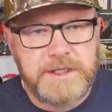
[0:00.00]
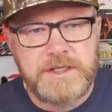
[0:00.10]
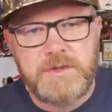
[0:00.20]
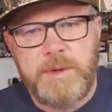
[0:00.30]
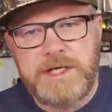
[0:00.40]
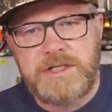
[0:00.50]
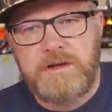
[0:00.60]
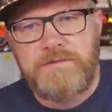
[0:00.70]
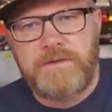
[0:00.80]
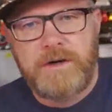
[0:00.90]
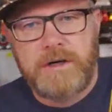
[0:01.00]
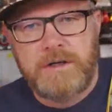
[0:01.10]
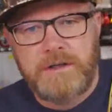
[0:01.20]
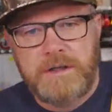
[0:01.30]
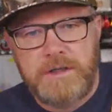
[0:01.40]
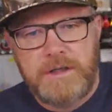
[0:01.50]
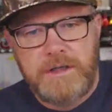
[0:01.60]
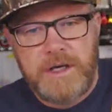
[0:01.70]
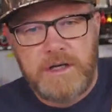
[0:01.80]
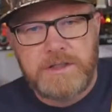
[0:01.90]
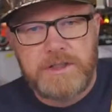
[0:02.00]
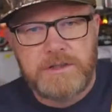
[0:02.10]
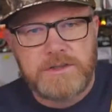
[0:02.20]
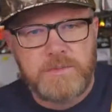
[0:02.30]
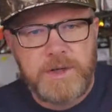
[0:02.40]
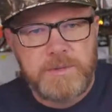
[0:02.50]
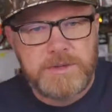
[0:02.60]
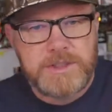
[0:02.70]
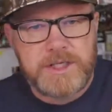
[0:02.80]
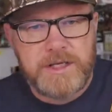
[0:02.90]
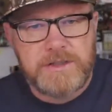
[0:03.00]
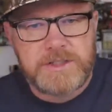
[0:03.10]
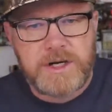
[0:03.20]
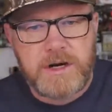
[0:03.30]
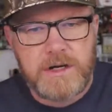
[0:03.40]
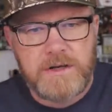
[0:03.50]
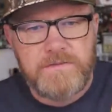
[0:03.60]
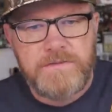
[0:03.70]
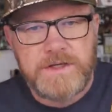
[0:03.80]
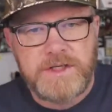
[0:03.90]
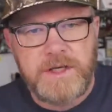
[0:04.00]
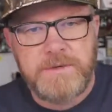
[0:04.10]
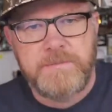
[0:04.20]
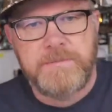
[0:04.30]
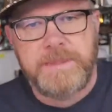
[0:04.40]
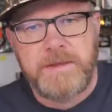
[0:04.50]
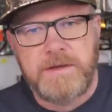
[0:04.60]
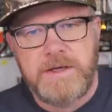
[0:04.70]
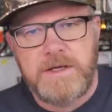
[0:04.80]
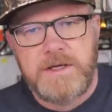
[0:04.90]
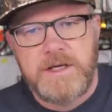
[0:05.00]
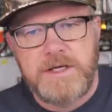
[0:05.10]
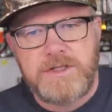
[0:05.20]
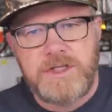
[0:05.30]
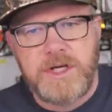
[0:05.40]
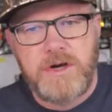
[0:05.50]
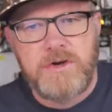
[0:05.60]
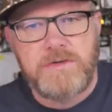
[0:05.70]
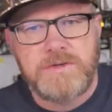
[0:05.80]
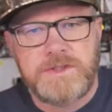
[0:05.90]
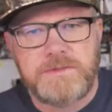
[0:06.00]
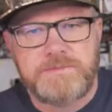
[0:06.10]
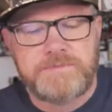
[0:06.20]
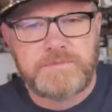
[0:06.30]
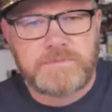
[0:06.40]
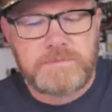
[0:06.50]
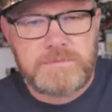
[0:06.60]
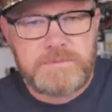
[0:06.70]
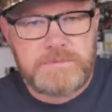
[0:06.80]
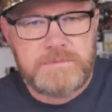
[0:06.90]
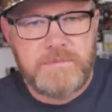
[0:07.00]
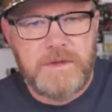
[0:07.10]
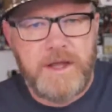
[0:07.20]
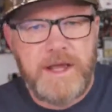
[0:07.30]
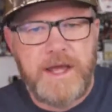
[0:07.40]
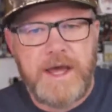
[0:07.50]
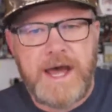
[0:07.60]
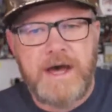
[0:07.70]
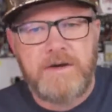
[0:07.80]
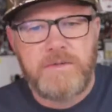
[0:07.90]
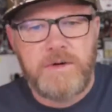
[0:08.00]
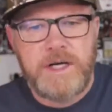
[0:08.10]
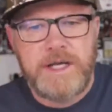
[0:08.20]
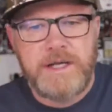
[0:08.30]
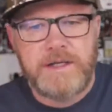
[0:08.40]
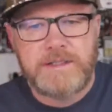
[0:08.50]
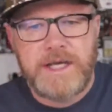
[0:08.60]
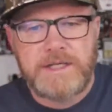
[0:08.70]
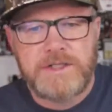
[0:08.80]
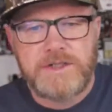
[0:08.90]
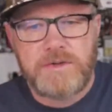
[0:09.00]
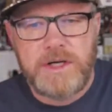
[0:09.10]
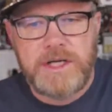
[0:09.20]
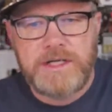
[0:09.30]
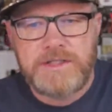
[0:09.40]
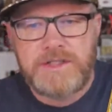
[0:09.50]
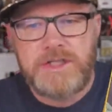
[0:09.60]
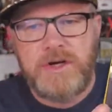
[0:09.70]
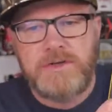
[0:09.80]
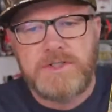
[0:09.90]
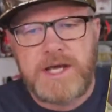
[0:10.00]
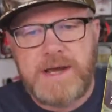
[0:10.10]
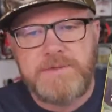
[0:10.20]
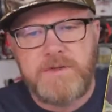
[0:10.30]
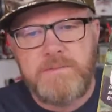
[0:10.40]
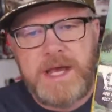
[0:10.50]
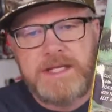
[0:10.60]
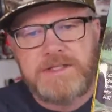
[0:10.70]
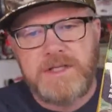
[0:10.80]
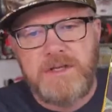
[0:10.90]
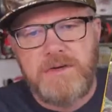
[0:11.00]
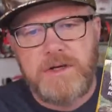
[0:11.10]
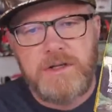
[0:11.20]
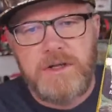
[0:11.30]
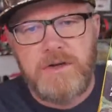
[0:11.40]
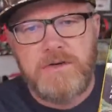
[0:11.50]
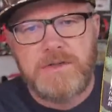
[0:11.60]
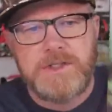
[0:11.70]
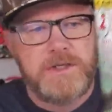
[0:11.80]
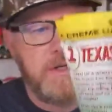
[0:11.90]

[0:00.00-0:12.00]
especially for youngsters or people just getting started in fishing. It shows how to rig Texas rigs. It shows types of baits that you can use.